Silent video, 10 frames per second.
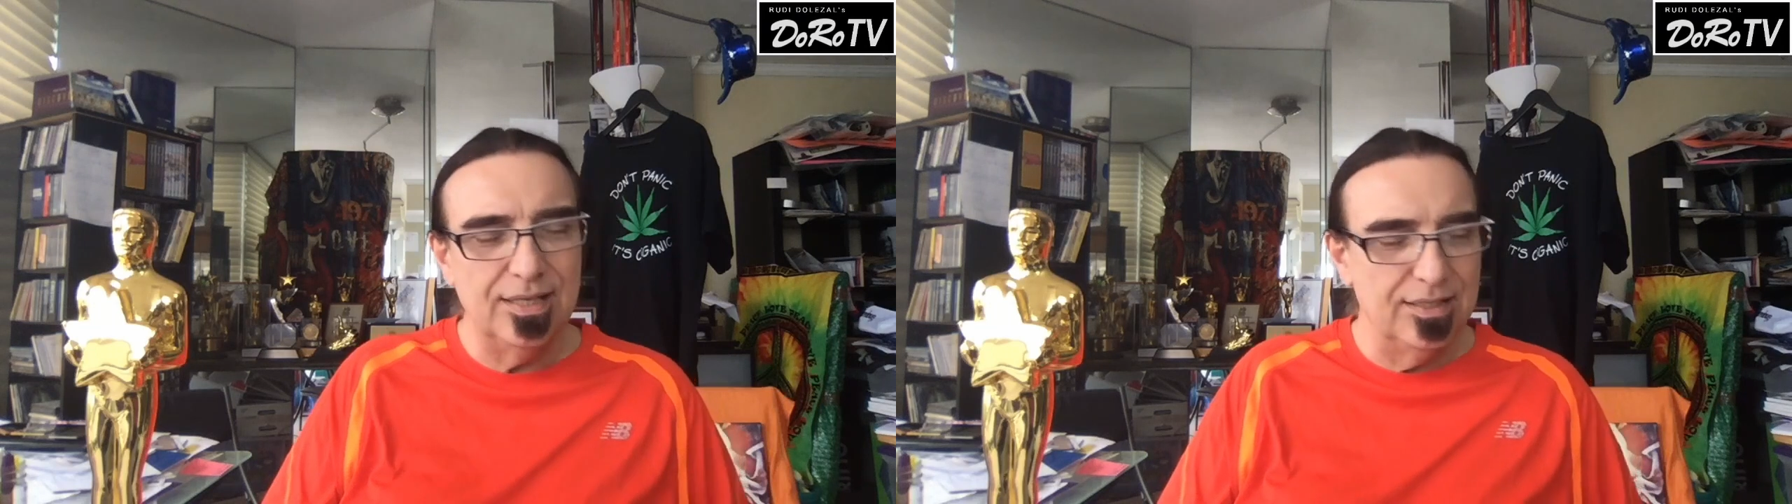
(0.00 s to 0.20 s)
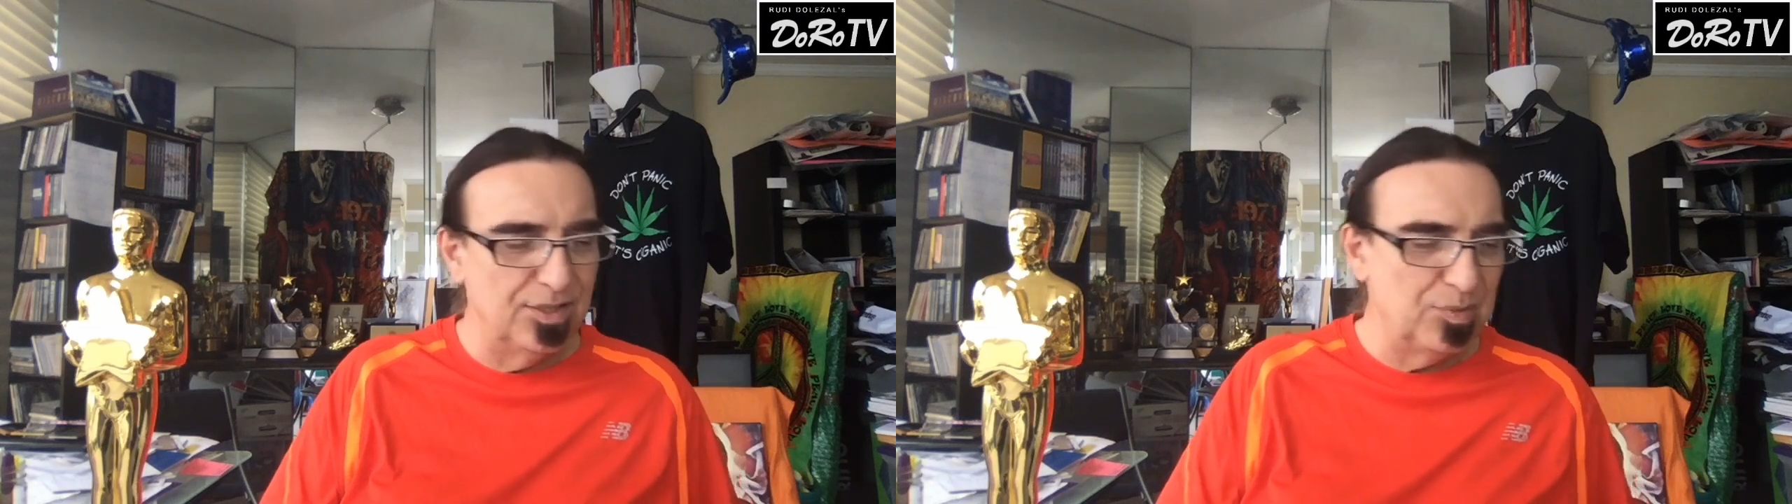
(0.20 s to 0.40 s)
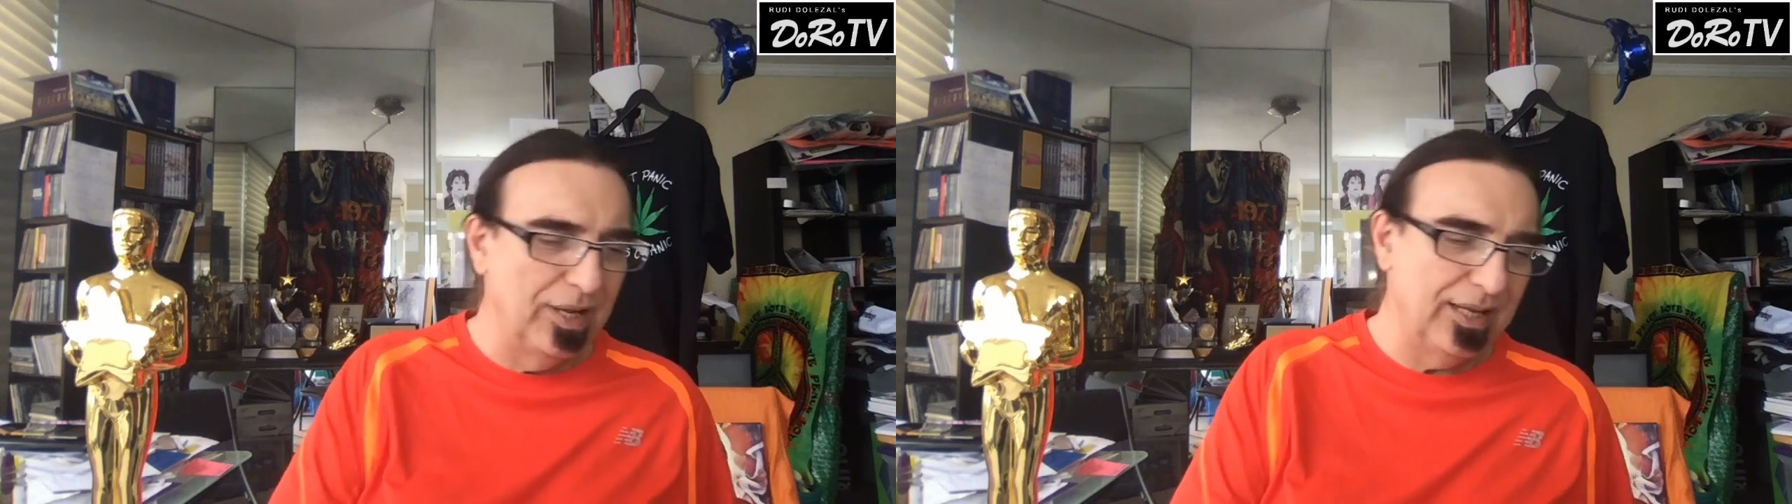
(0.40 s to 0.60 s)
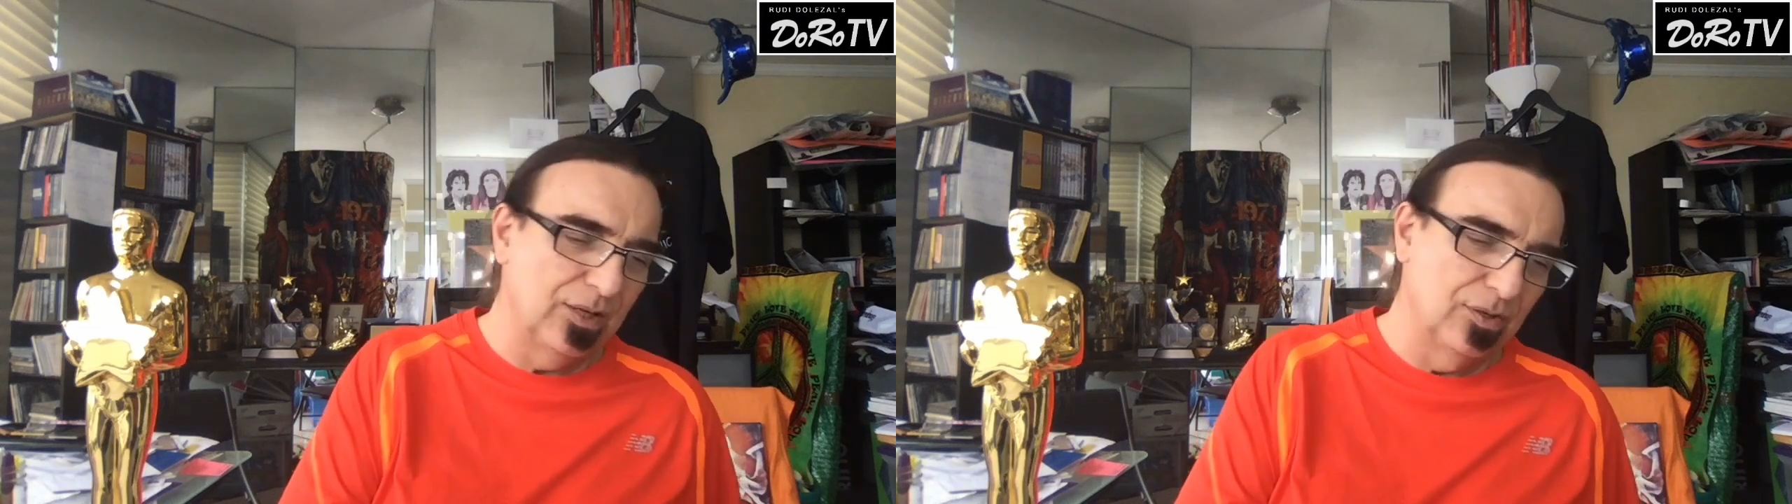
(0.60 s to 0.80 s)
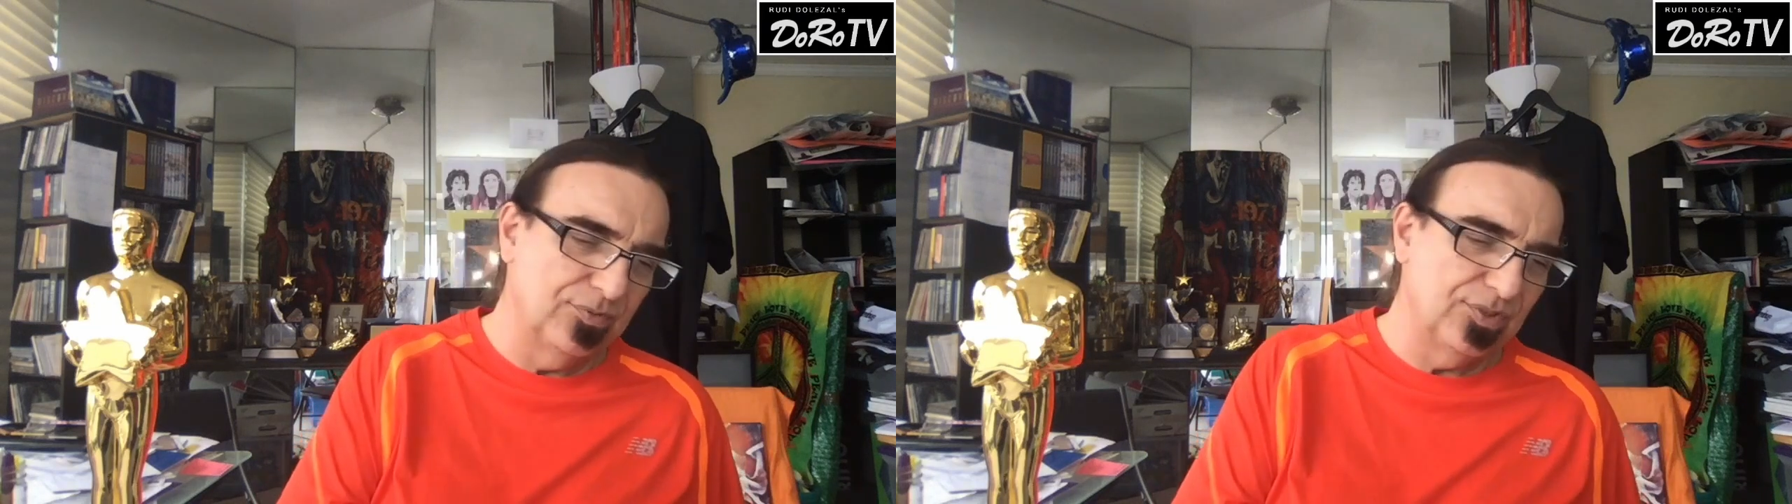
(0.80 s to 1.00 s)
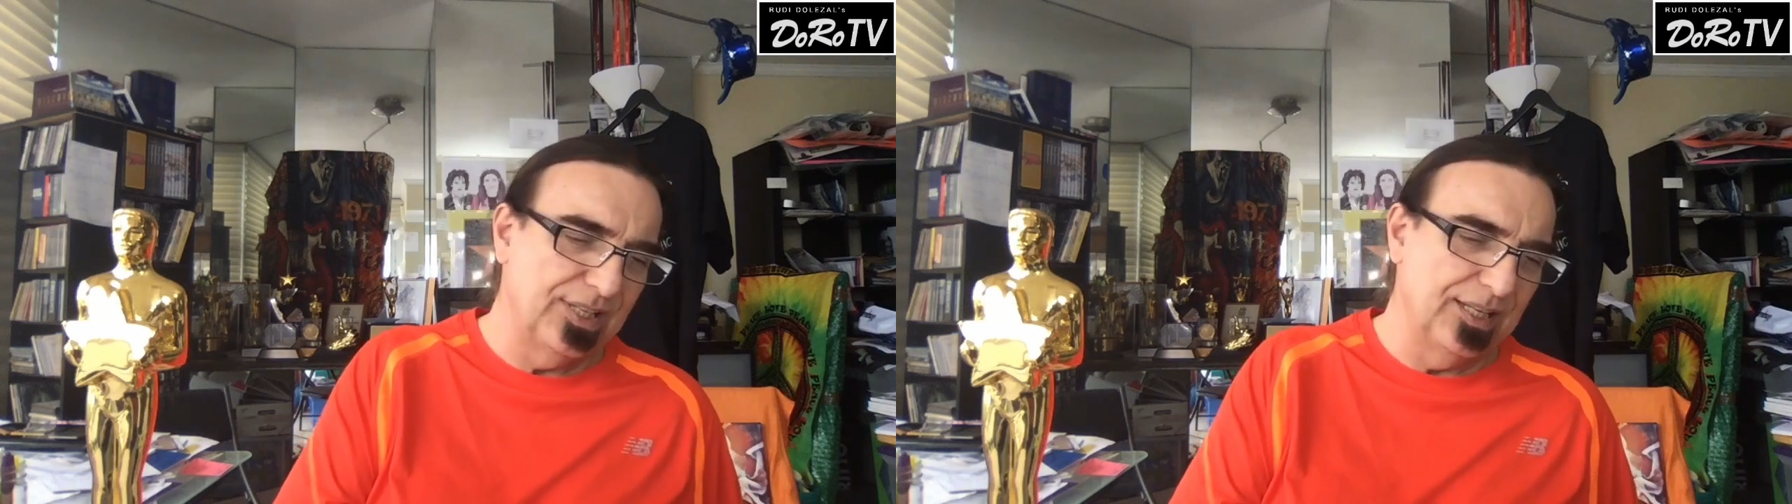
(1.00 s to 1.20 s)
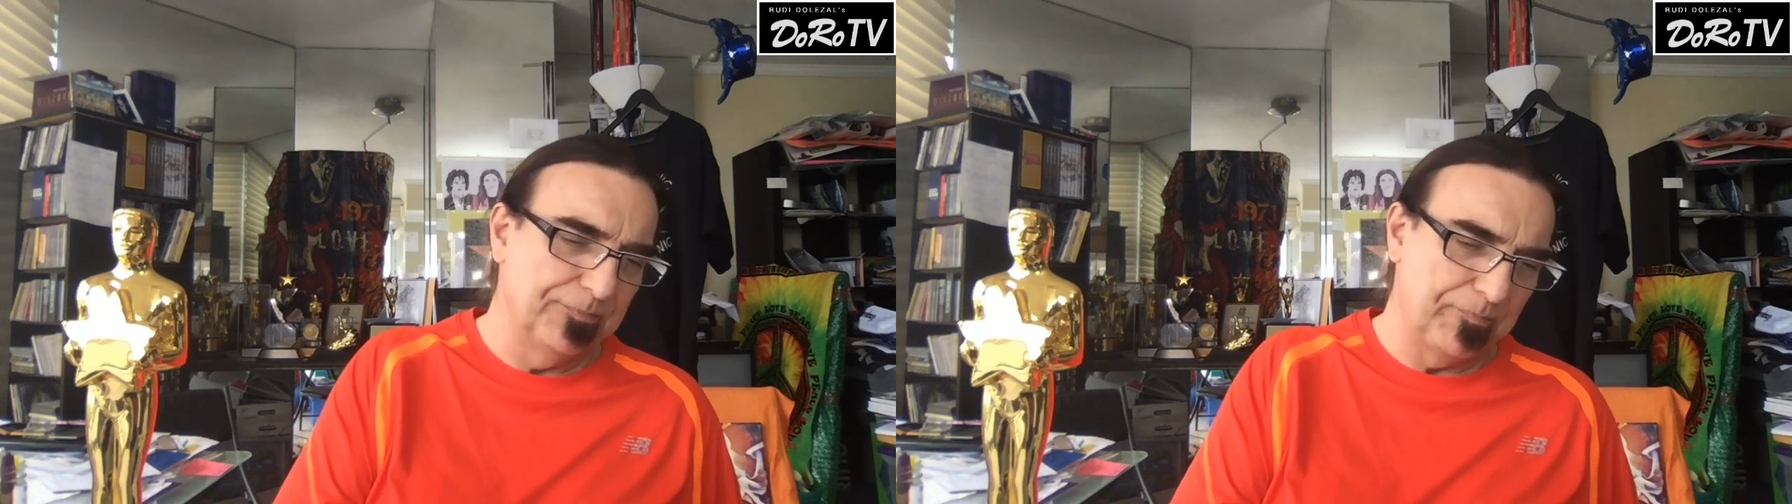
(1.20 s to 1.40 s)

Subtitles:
in this making of scene.